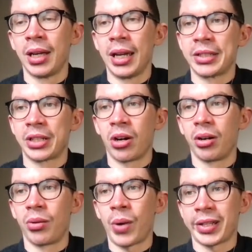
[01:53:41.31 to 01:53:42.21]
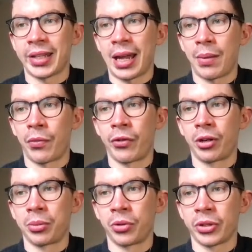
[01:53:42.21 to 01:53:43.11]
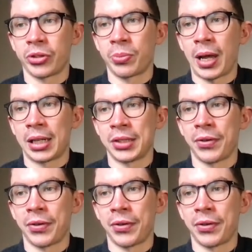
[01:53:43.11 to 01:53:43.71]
He's got West Ham, Fulham, Crystal Palace,